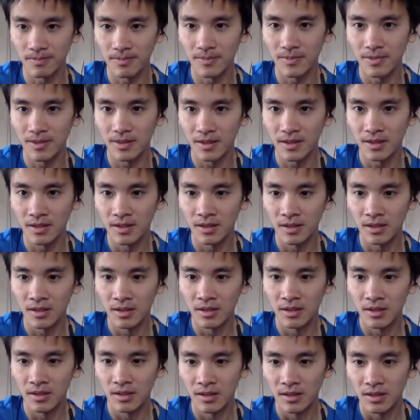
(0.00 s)

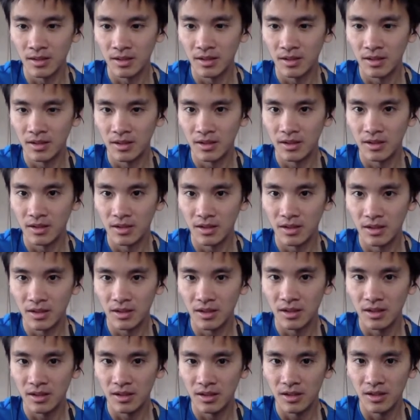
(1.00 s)

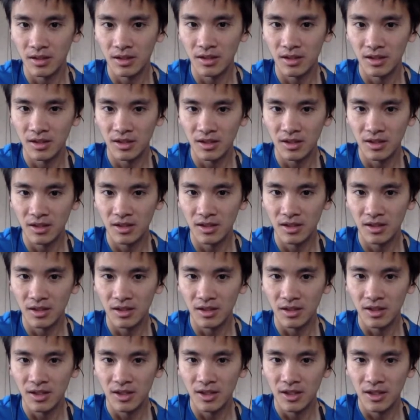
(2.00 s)

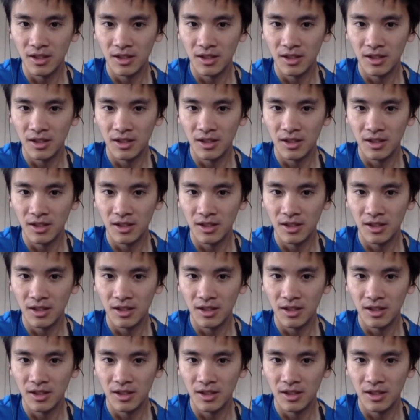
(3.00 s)
(no one is talking)